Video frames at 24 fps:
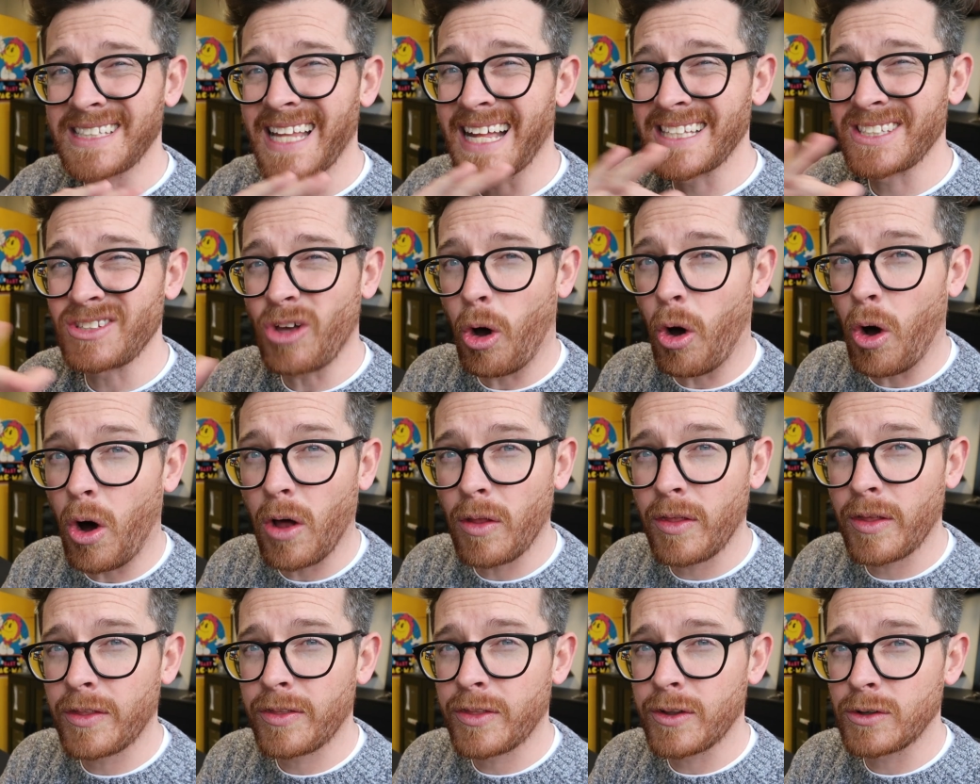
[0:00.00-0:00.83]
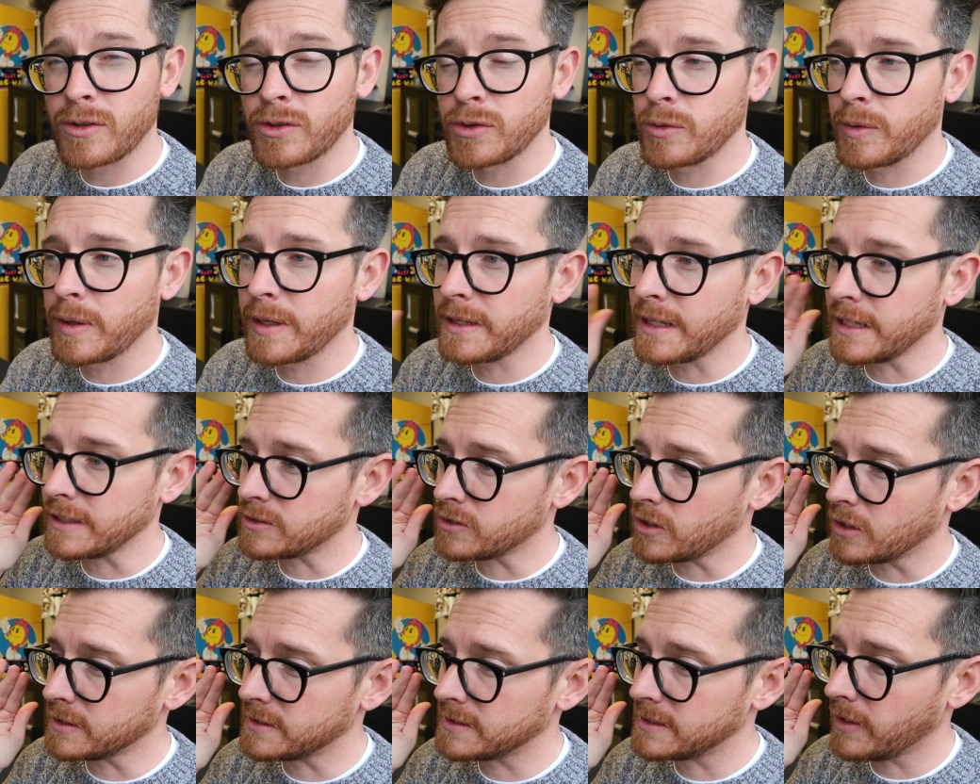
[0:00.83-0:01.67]
That's all that they're doing. They
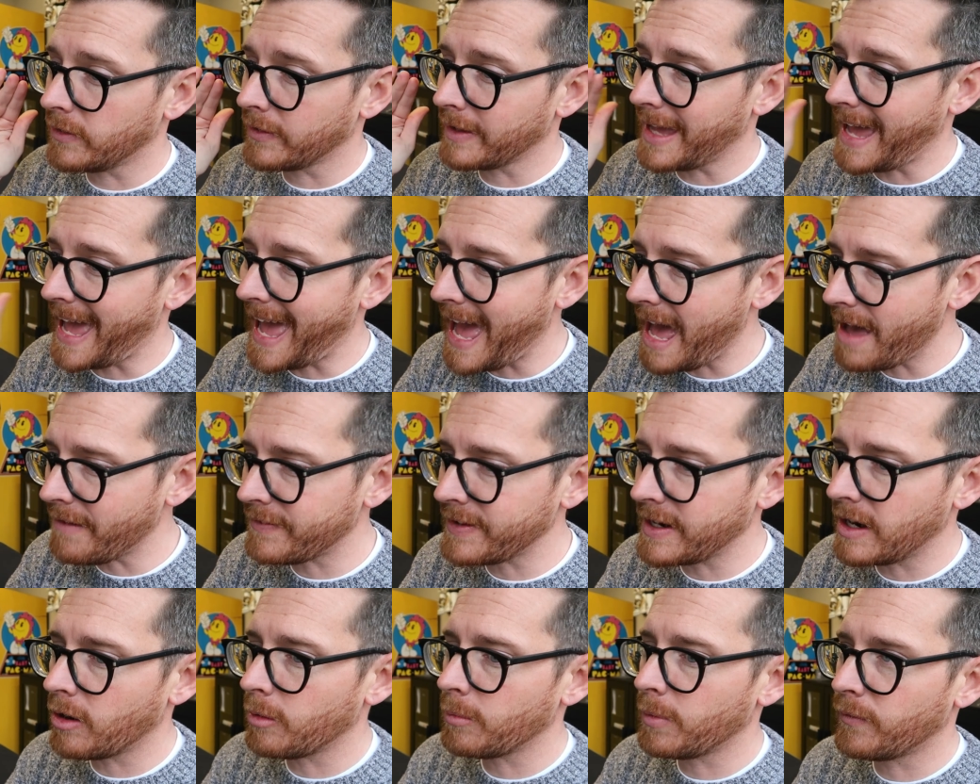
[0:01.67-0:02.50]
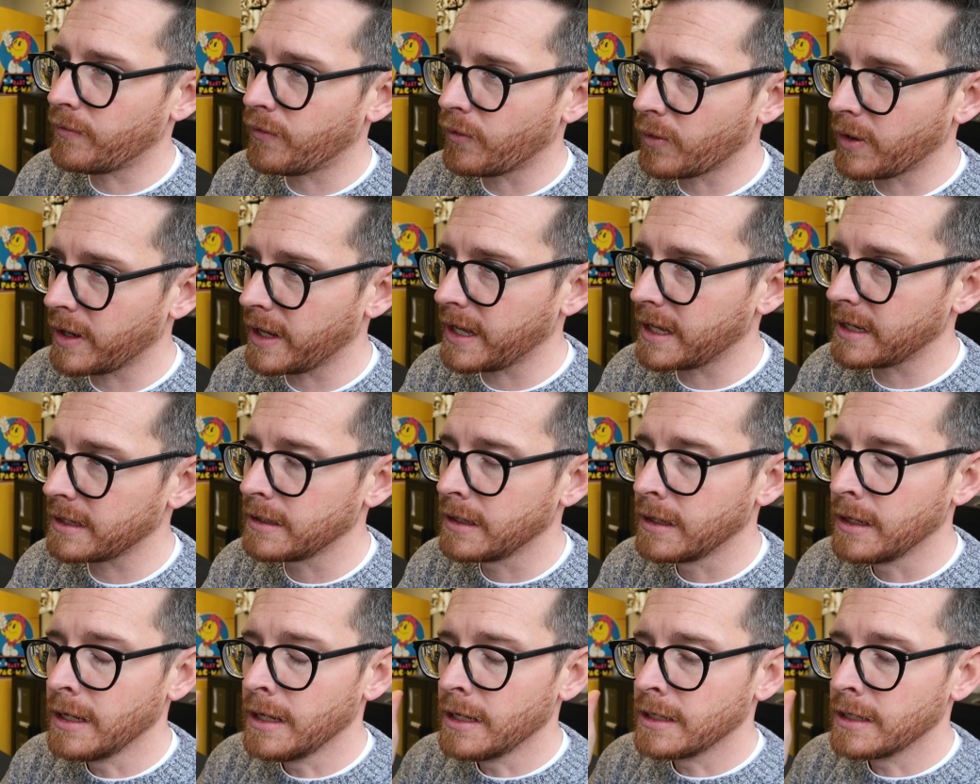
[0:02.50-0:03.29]
start selling it half an hour beforehand.